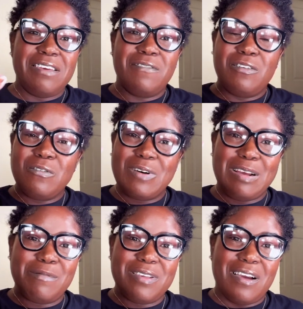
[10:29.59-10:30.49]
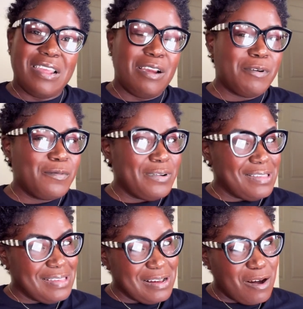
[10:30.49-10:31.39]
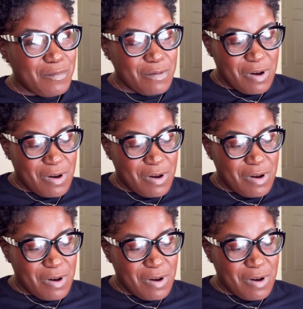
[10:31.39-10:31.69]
If you know what I'm talking about, put it in the comment